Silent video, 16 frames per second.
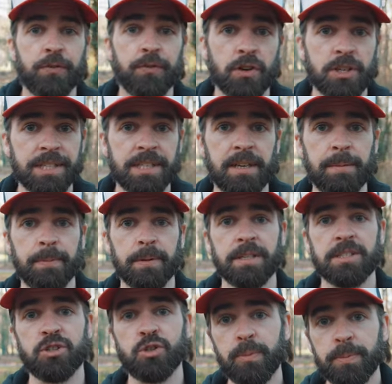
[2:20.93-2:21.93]
first tip
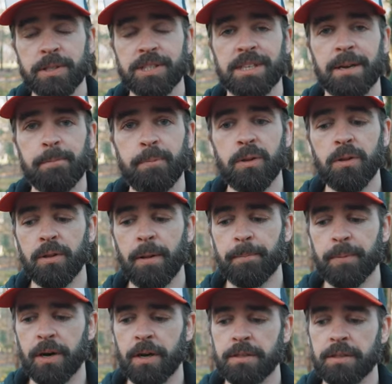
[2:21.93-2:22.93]
is super simple,
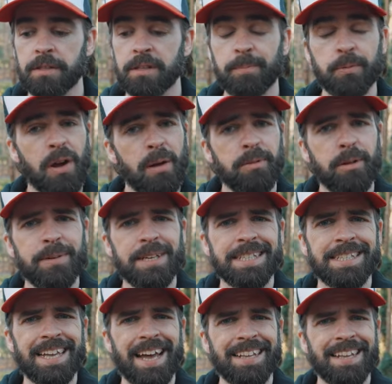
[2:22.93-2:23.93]
but the problem
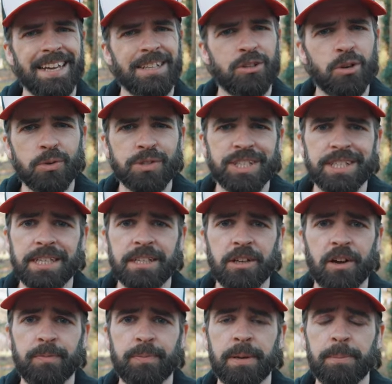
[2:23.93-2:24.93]
is that I don't see
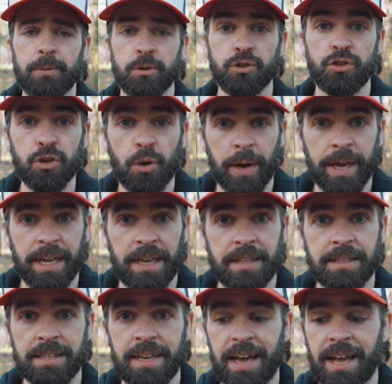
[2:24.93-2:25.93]
enough people doing
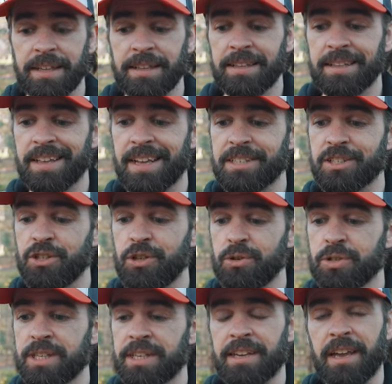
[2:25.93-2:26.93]
it, and that's
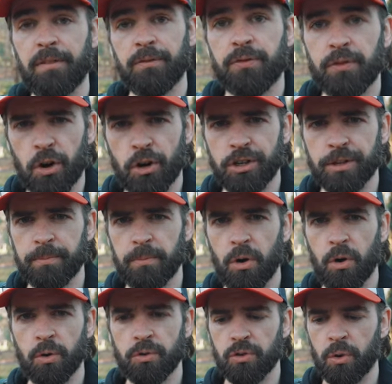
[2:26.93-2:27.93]
using inverted
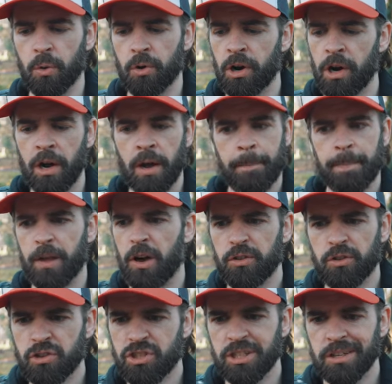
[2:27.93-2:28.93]
mode or
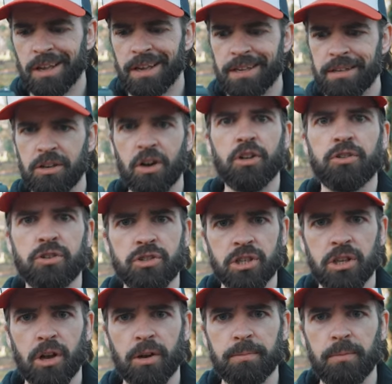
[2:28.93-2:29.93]
undersling
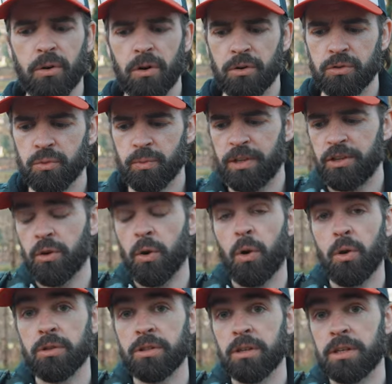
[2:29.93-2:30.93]
underslung mode when you
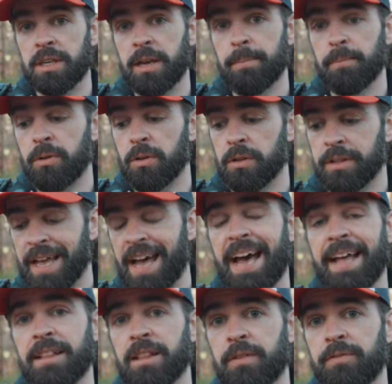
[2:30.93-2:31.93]
hold the gimbal, the
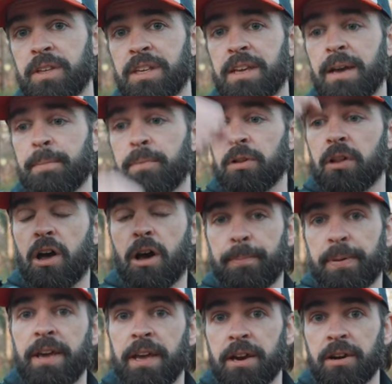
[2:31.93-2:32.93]
handle of the gimbal
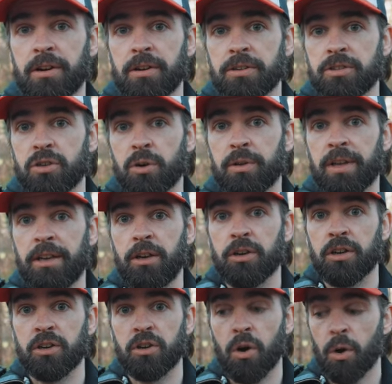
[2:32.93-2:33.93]
up here so that you
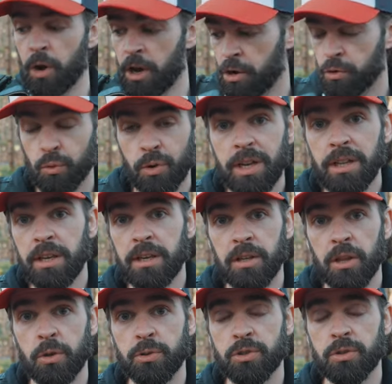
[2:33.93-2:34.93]
can go really
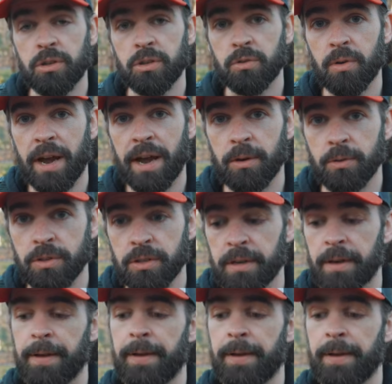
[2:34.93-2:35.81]
close to the ground.